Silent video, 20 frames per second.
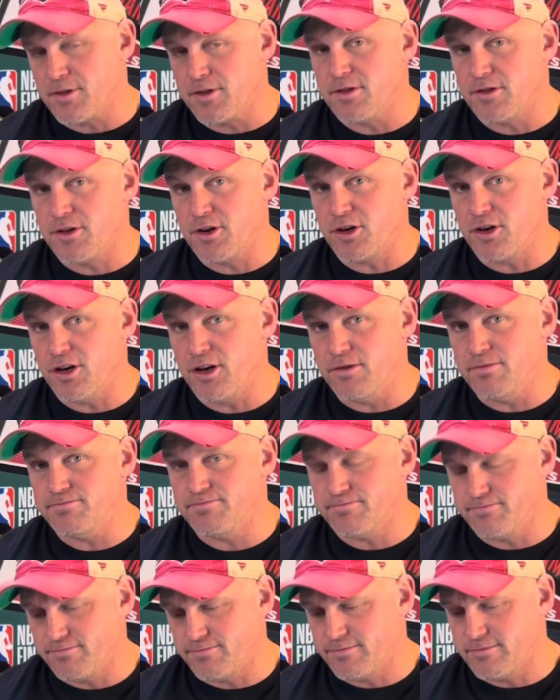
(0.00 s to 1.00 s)
They're good.
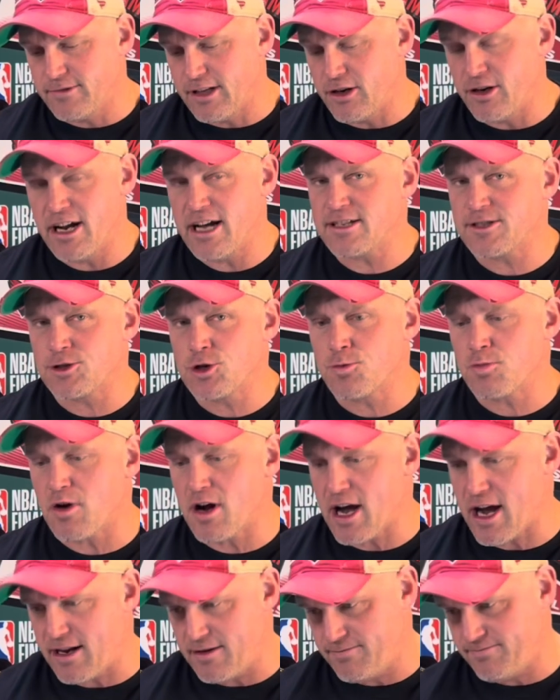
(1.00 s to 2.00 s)
They're not super
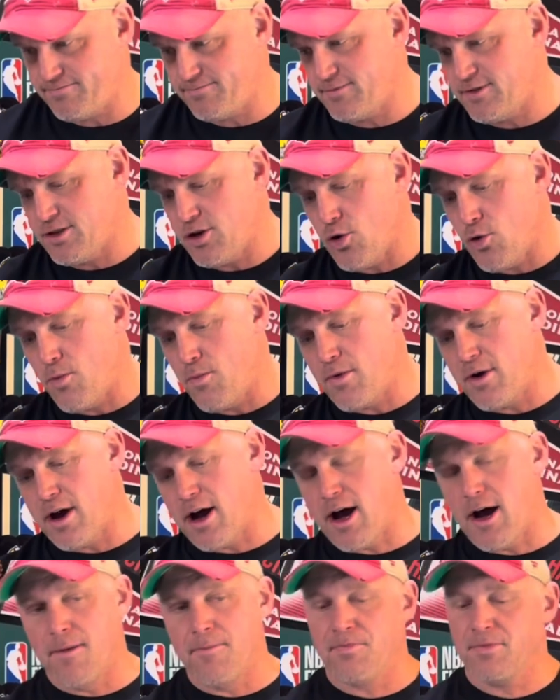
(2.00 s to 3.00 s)
hot. So
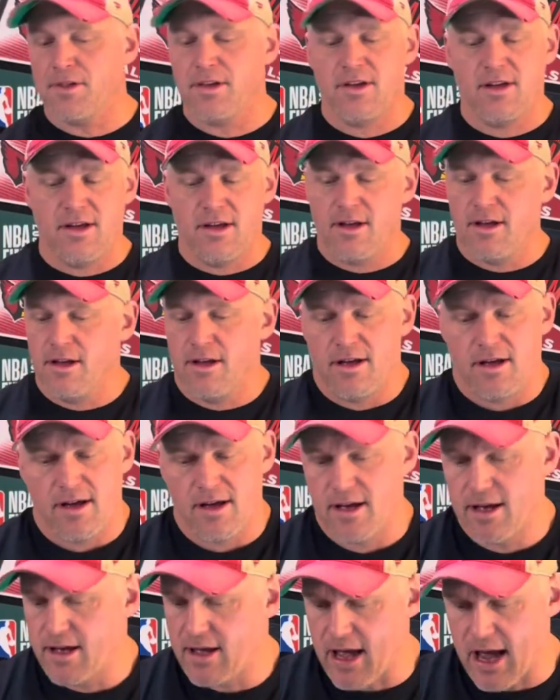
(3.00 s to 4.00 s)

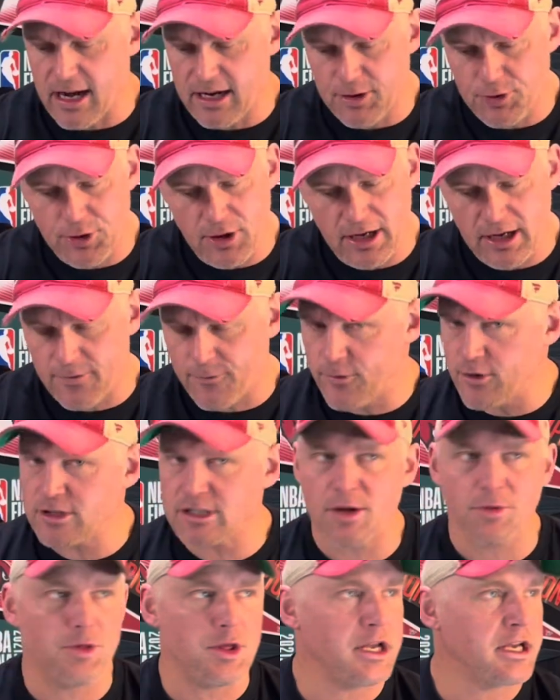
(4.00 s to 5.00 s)
anything, the first
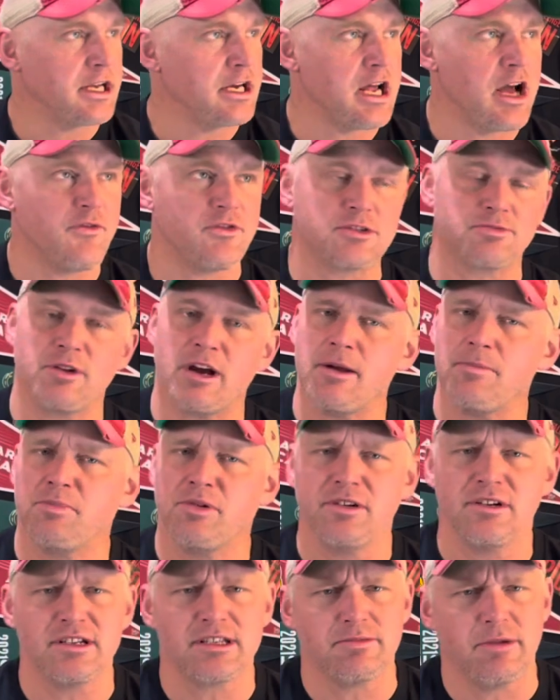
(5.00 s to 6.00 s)
I'm thinking of is probably
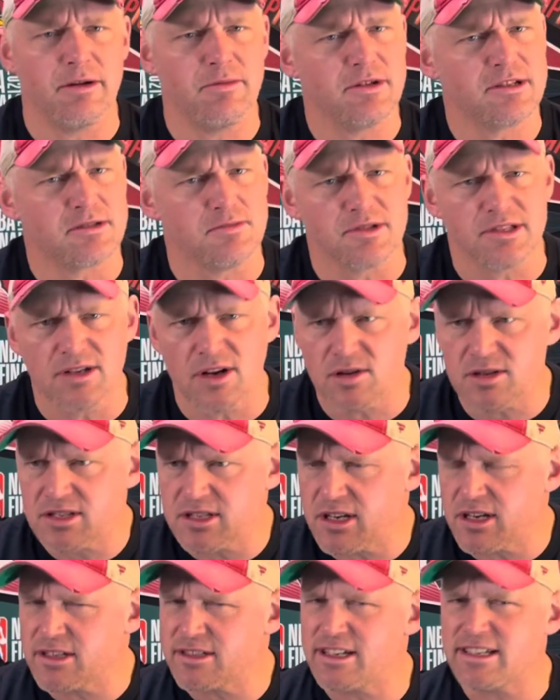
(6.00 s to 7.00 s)
putting this maybe in some
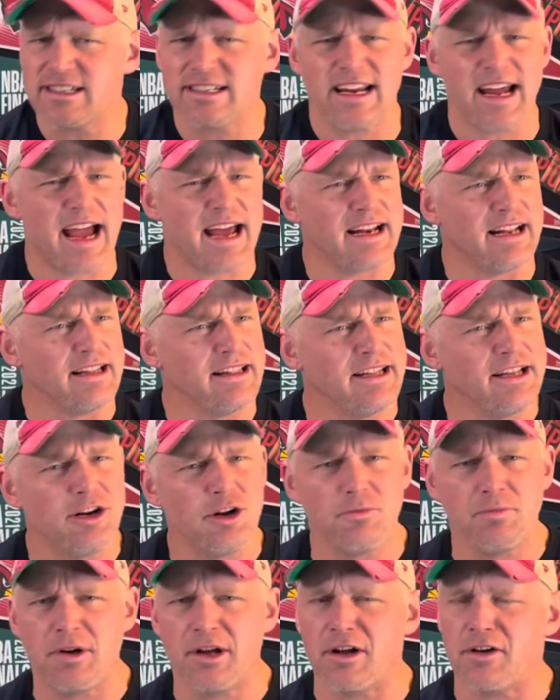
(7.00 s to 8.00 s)
salsa just to add a little
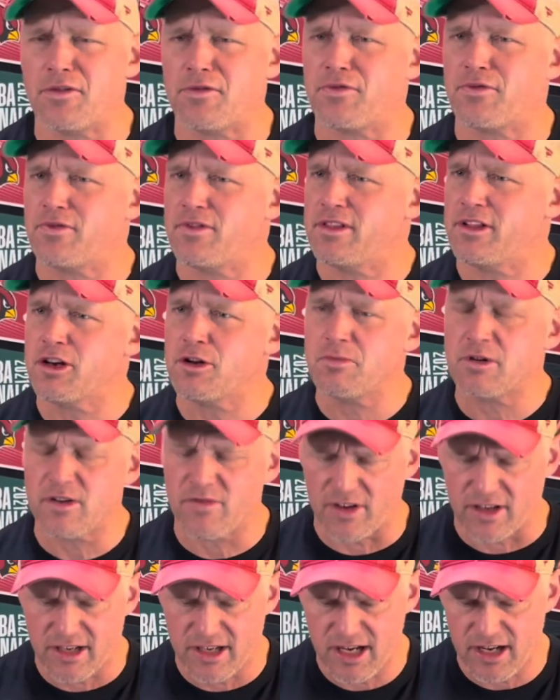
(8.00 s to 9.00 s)
bit of
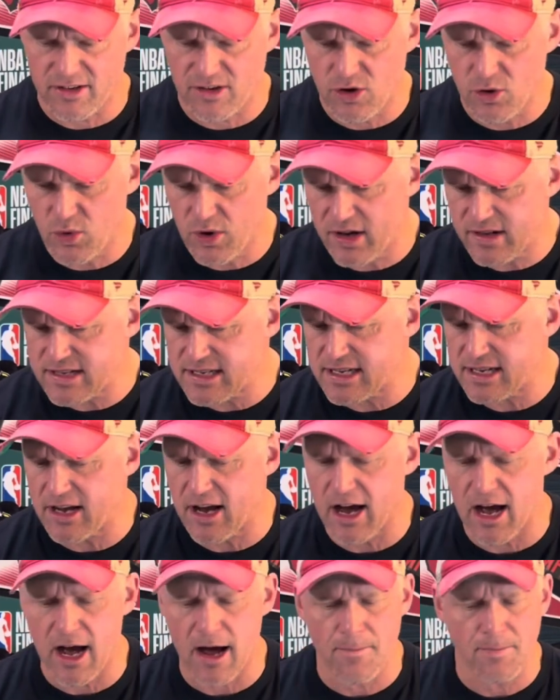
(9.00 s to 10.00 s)
a kick to it.
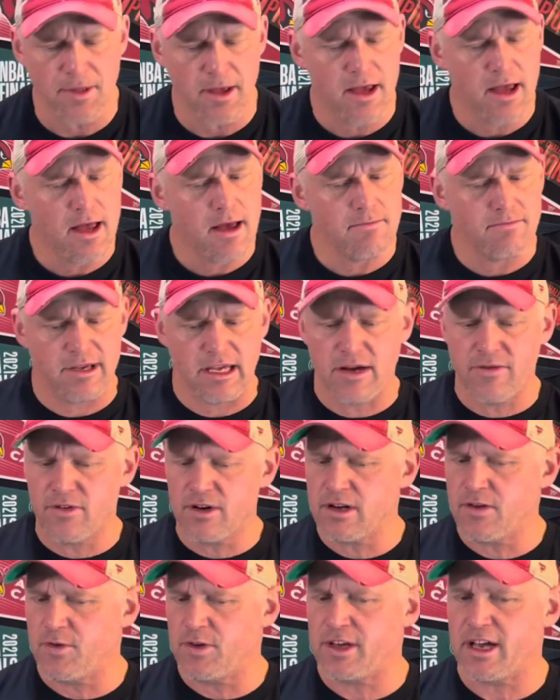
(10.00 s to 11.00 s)
But even
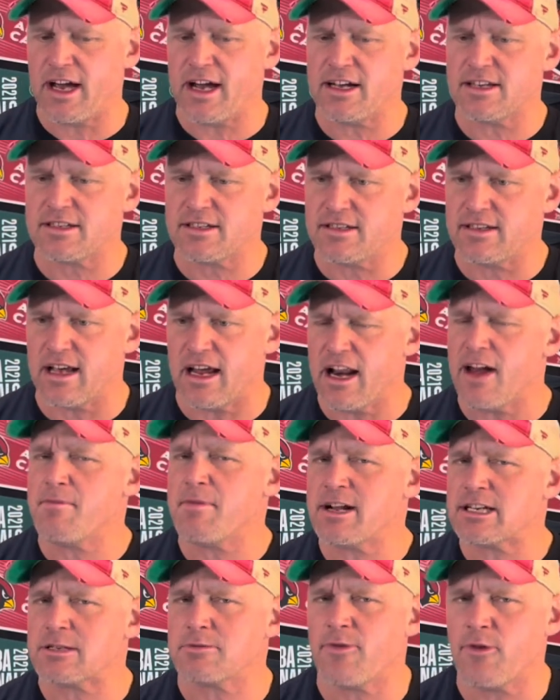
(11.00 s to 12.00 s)
if you guys, and I
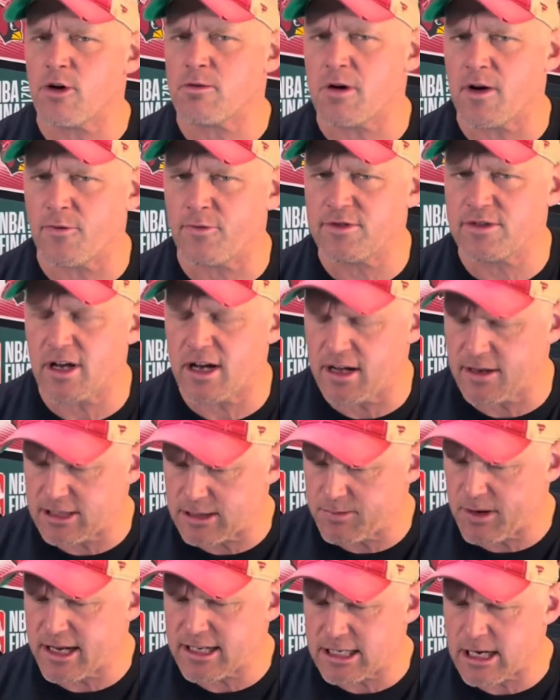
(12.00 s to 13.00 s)
mentioned before about
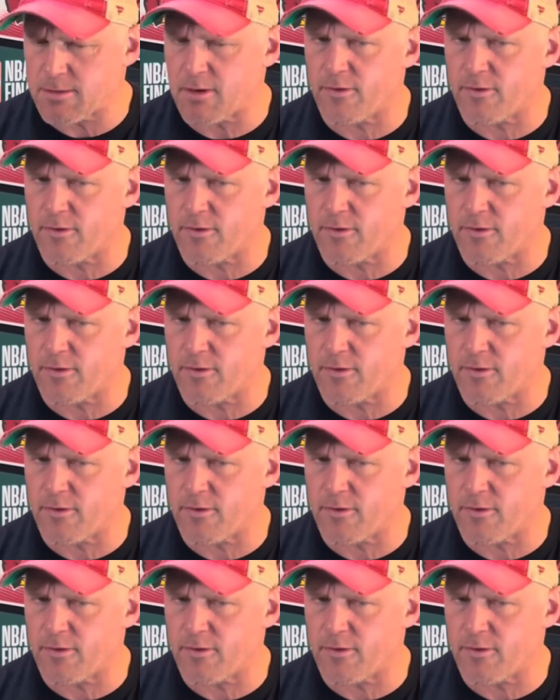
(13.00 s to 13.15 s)
spicing up a